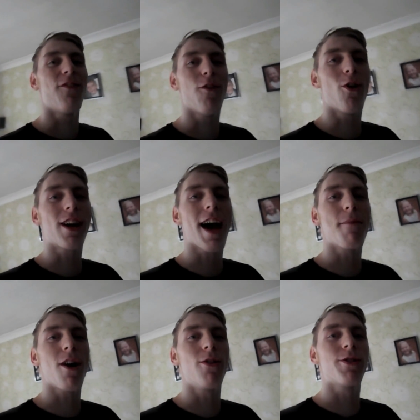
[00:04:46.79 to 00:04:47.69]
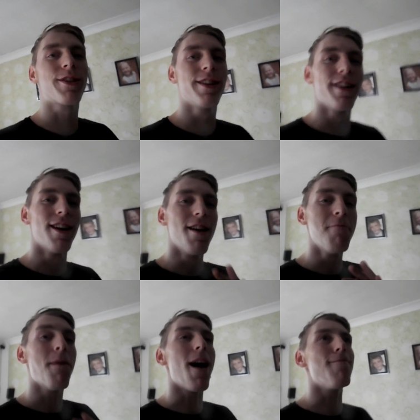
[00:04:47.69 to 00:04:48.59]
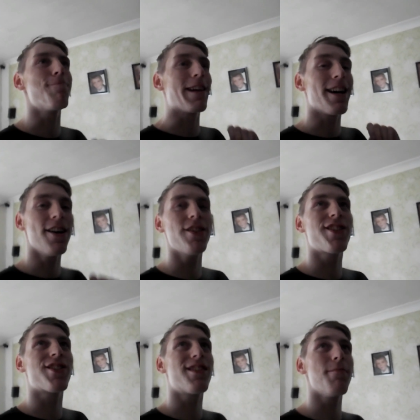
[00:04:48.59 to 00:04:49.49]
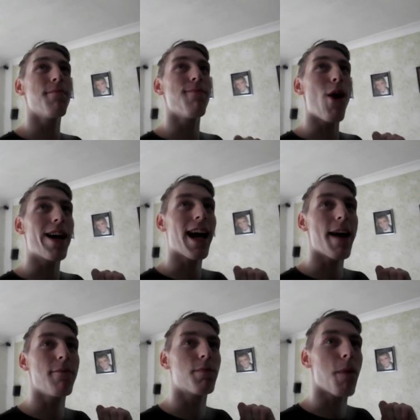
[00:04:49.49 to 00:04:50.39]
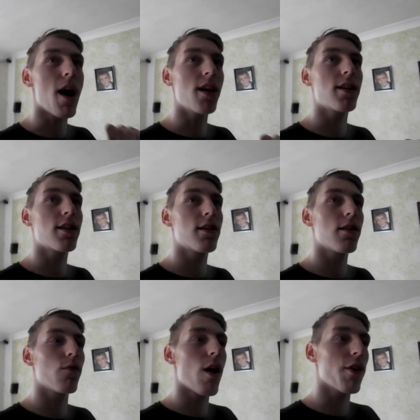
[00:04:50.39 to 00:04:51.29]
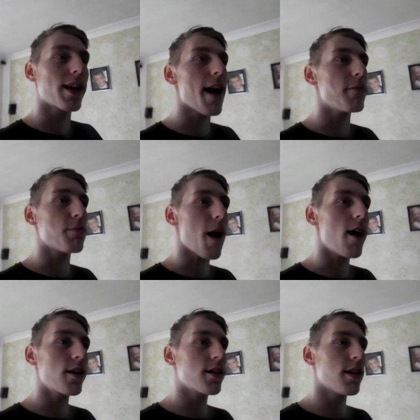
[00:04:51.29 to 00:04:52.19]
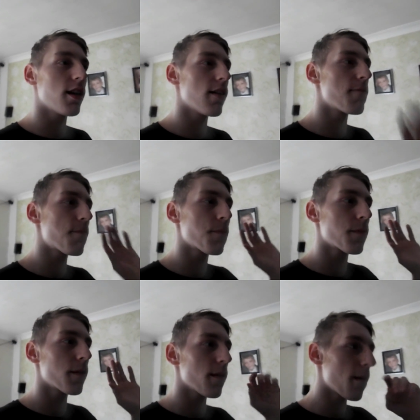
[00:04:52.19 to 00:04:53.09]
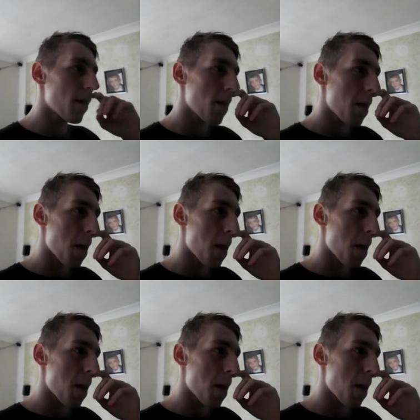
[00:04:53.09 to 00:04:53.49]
four camos, but because. My game's bugged, well the game's bugged, Um, it's being